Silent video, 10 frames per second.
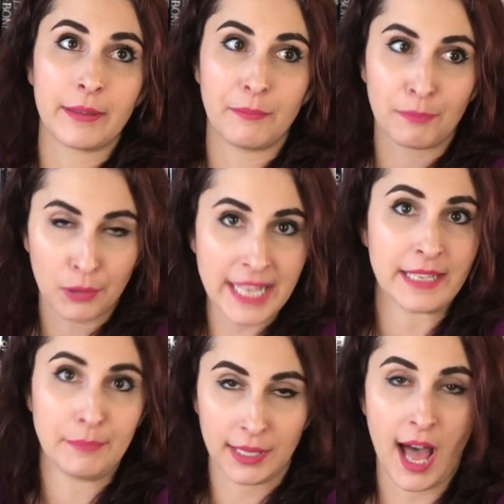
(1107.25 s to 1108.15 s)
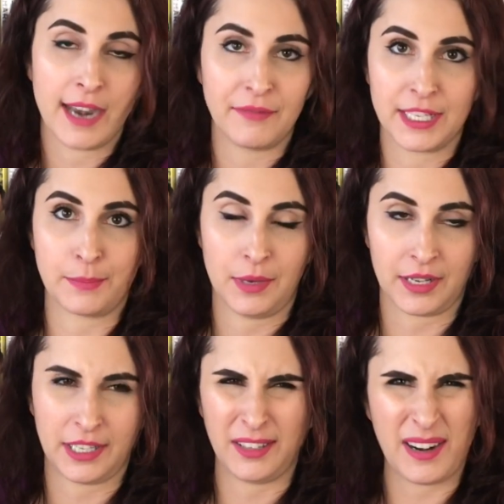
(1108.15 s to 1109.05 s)
the present plot of this
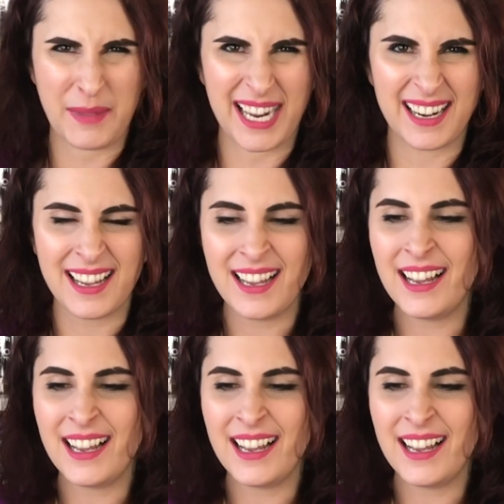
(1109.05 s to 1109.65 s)
book. You know what I mean?